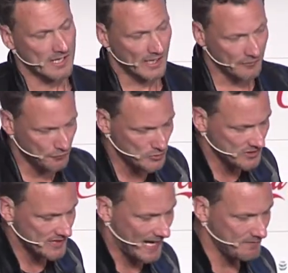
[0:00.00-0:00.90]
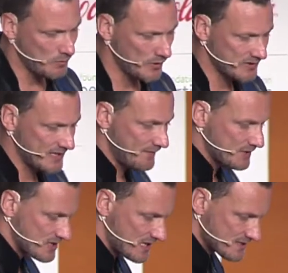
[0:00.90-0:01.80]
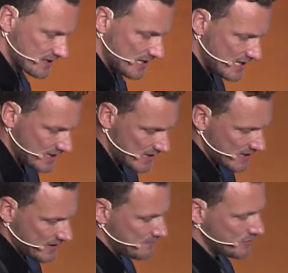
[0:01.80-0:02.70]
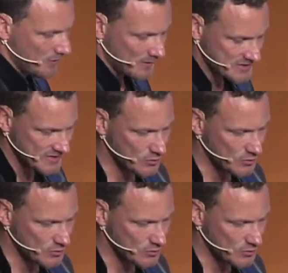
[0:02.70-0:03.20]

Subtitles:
And unfortunately, having worked in advertising, I see